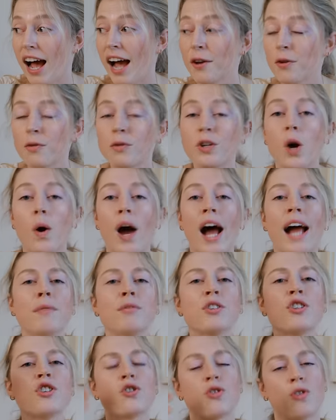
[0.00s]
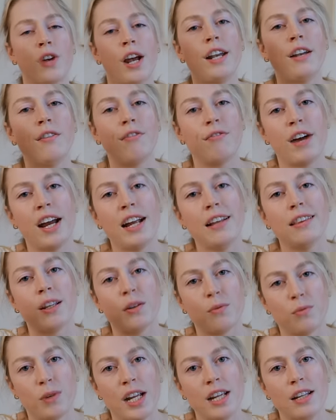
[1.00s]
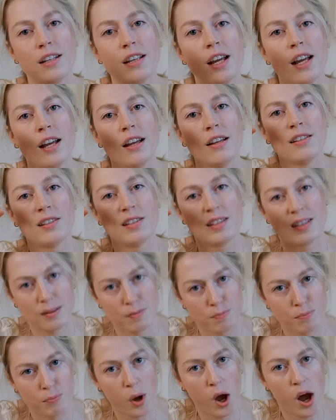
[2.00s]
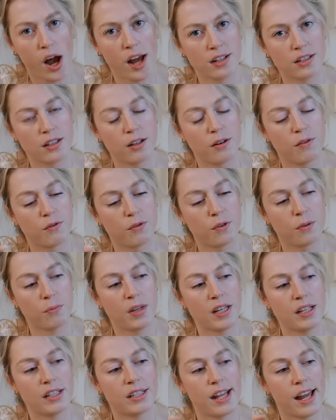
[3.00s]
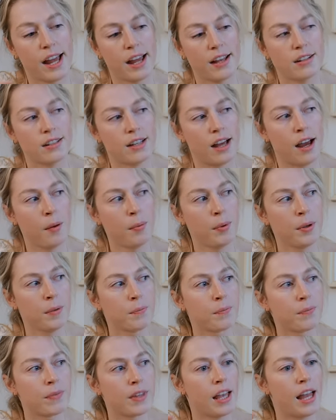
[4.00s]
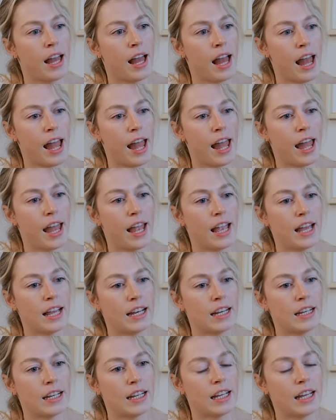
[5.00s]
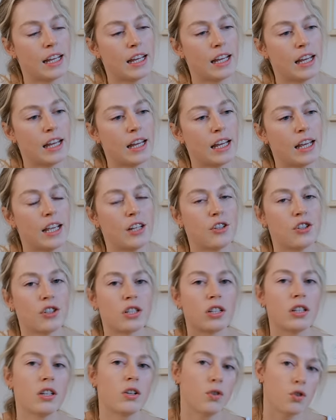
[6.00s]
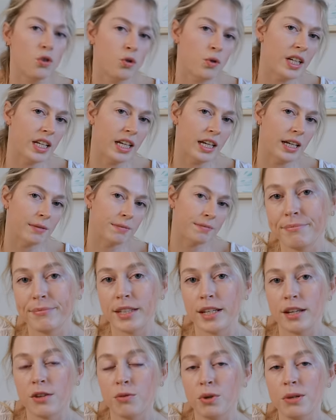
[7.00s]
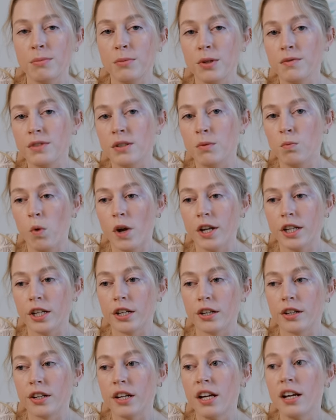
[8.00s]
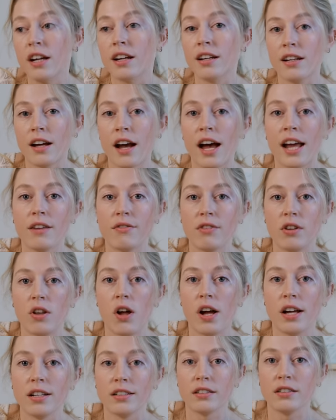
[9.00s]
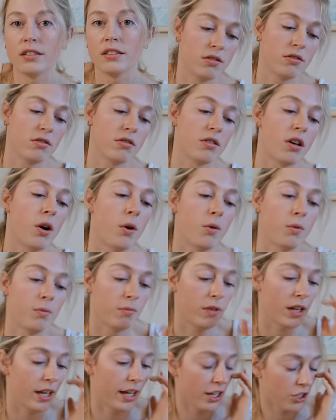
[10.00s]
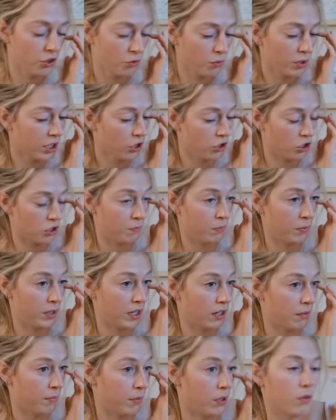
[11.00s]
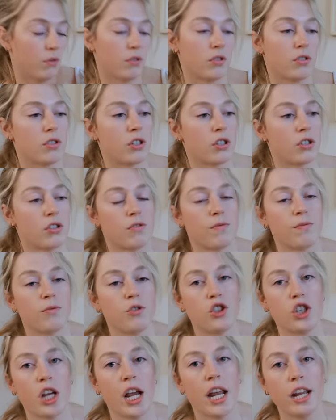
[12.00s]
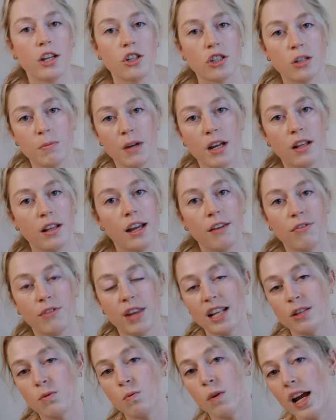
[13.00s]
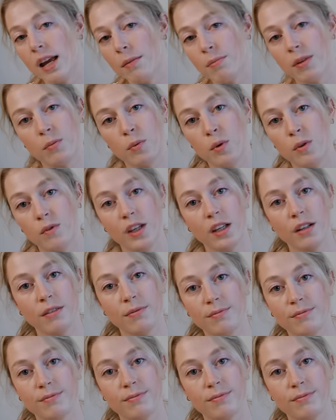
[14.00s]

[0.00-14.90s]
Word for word: I don't know. I'm just trying to find the right spot for me to end up, and it's just a little tricky. 3 moves in 1 year, kind of a lot. So it's really just been about just change in my life. That's why I've been moving.